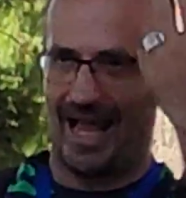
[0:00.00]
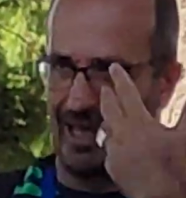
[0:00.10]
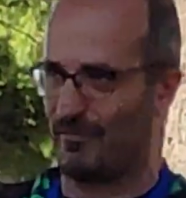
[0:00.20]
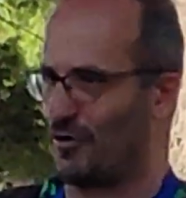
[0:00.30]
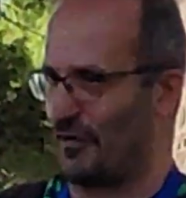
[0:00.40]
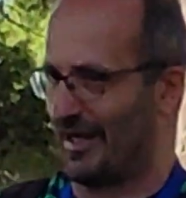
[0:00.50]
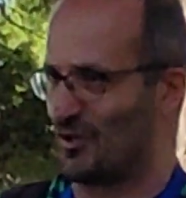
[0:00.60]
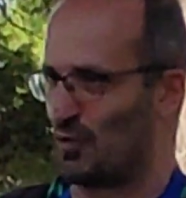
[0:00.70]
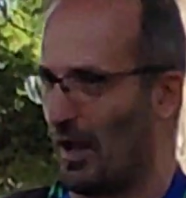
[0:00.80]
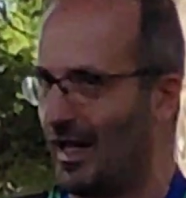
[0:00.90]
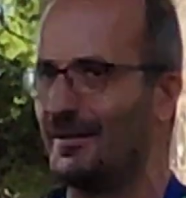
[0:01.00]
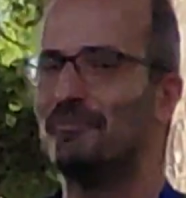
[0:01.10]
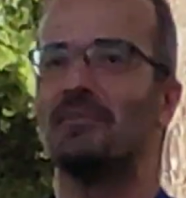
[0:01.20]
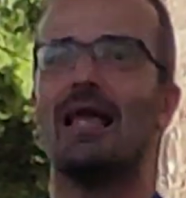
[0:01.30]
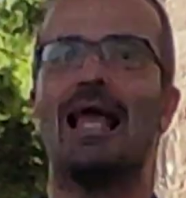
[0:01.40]
I'm Greek as well,
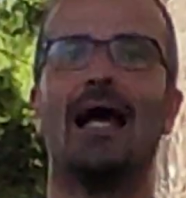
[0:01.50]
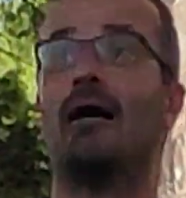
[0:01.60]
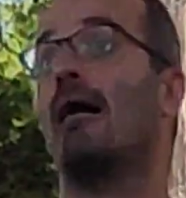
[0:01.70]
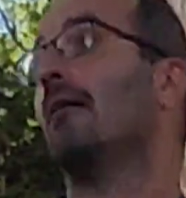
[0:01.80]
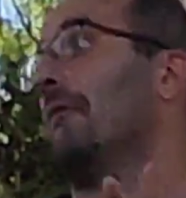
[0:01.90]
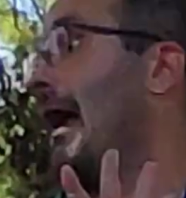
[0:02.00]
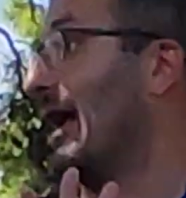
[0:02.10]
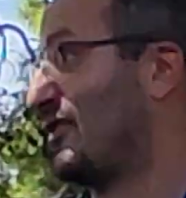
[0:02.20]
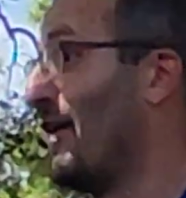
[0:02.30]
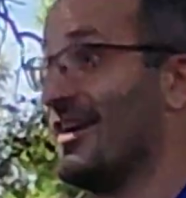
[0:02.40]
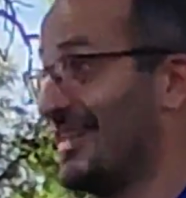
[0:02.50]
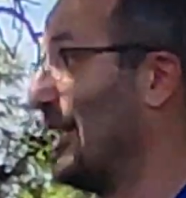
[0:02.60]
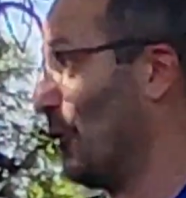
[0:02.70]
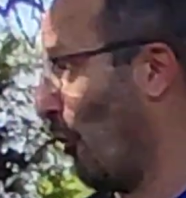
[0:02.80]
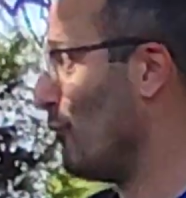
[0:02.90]
as far as I
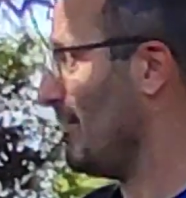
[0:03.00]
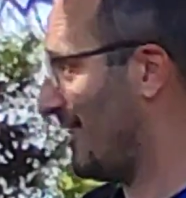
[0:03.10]
know.